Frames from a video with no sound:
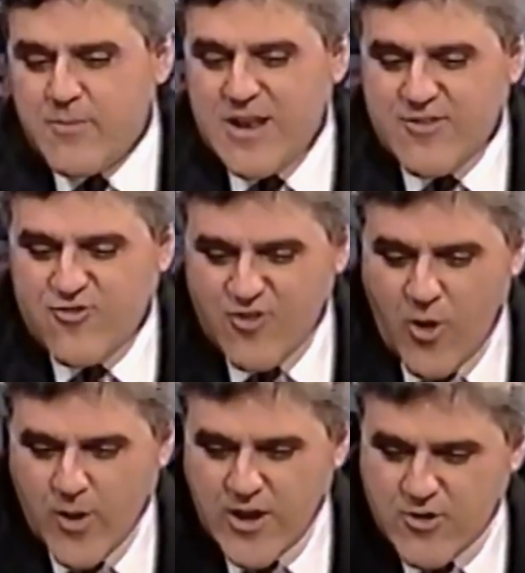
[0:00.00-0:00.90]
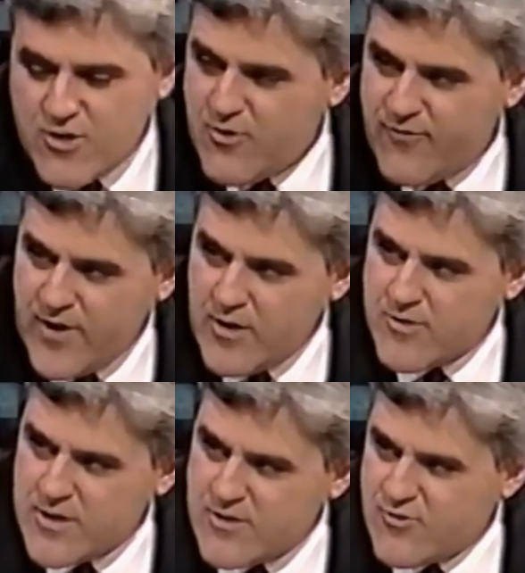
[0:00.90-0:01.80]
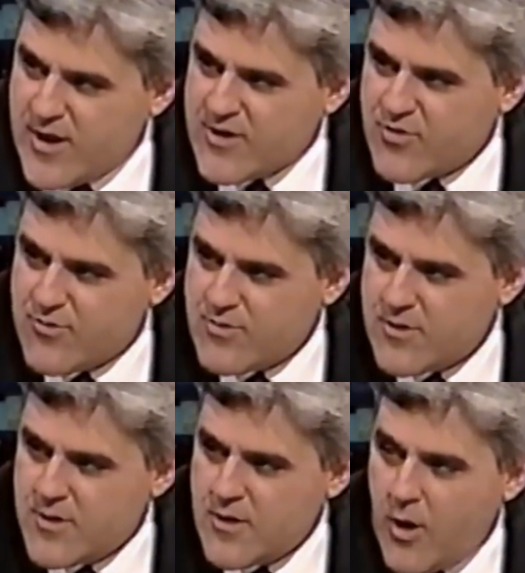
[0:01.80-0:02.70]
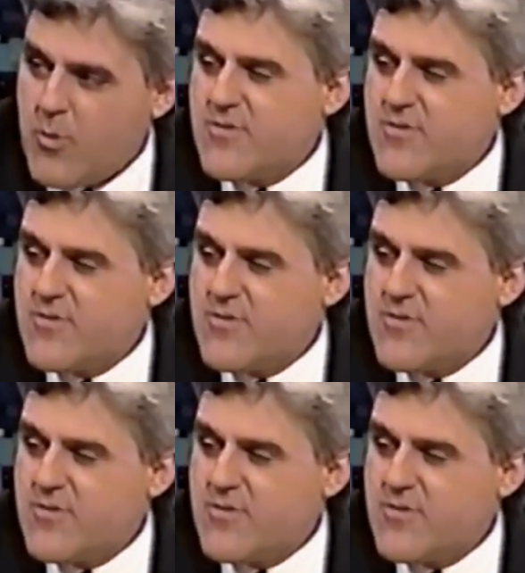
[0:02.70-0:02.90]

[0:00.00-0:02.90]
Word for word: I mean, it's snowing. Couldn't you follow the tracks? No, it oh, was not snowing.